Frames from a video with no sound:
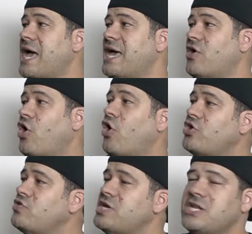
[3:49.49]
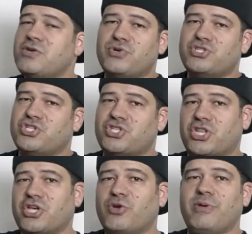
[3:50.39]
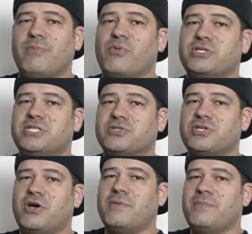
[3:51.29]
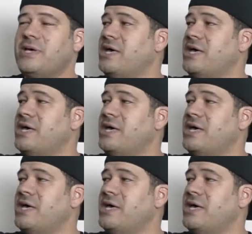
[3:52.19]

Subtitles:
and all you needed was just a little bit more tilt arm,